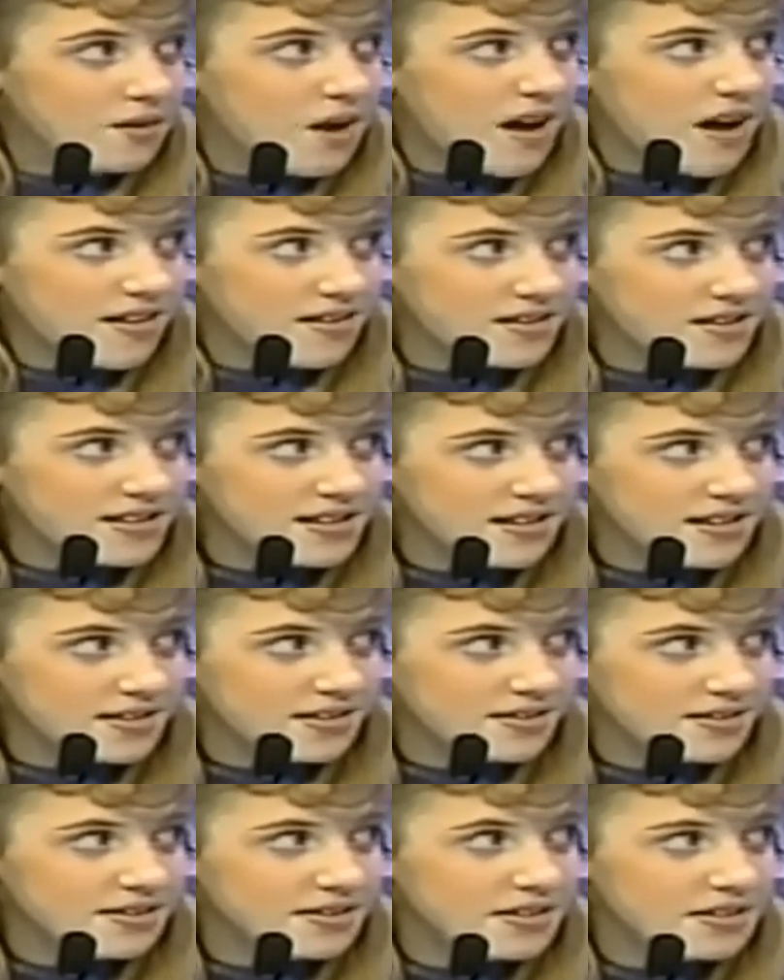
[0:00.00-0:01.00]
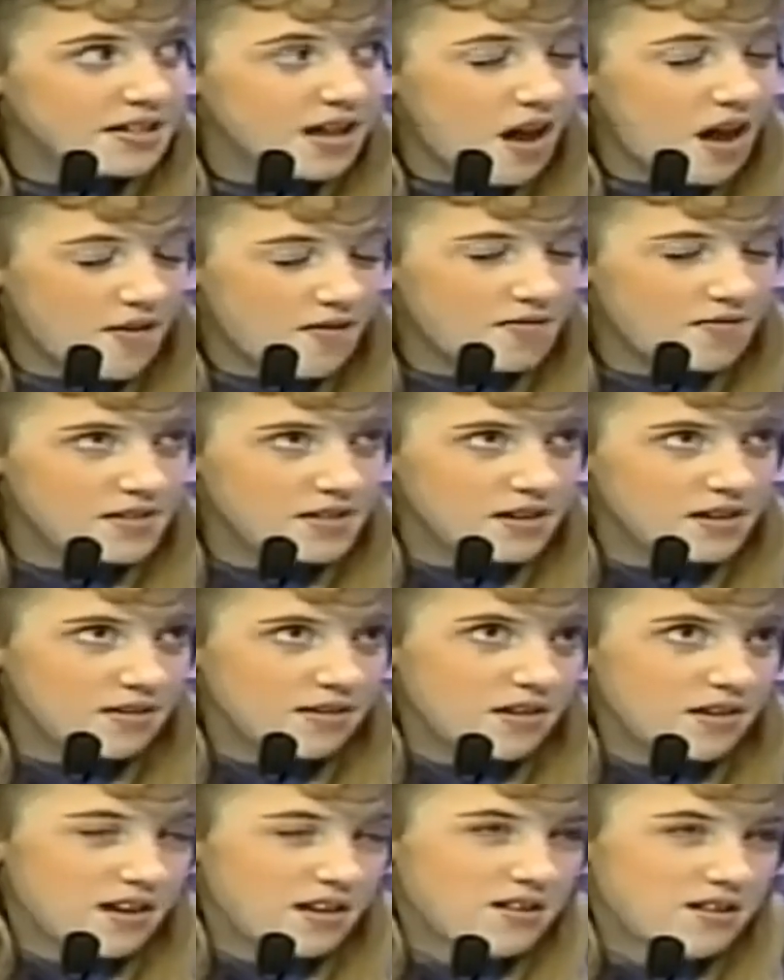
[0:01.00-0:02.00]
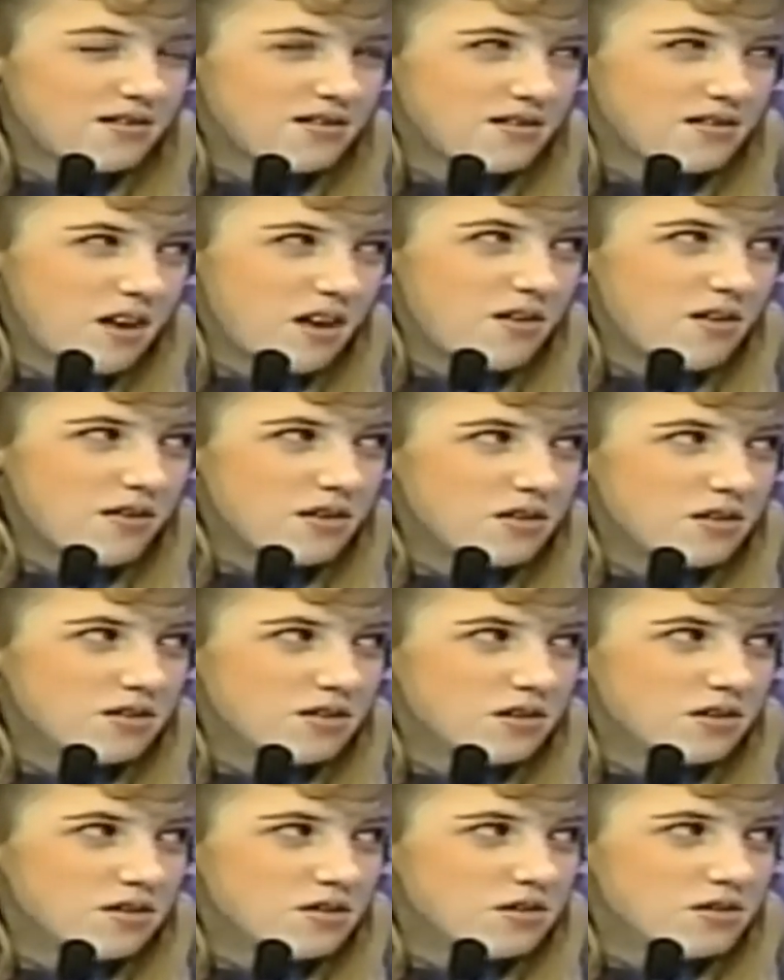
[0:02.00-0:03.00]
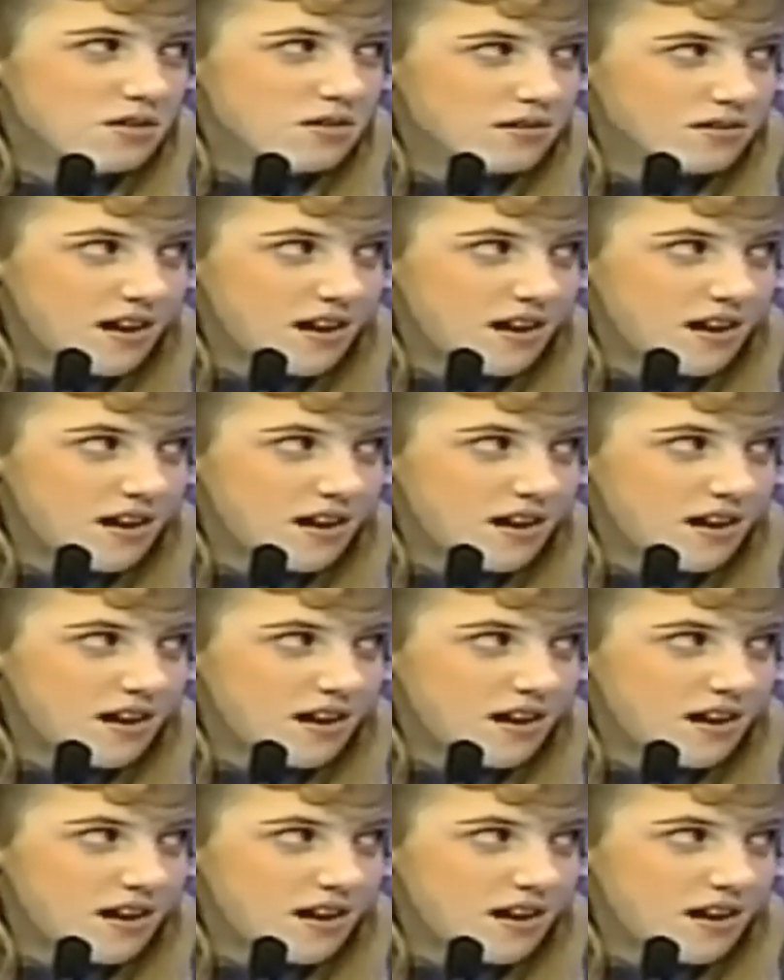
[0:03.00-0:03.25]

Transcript: Well, I've seen, I've seen like television shows,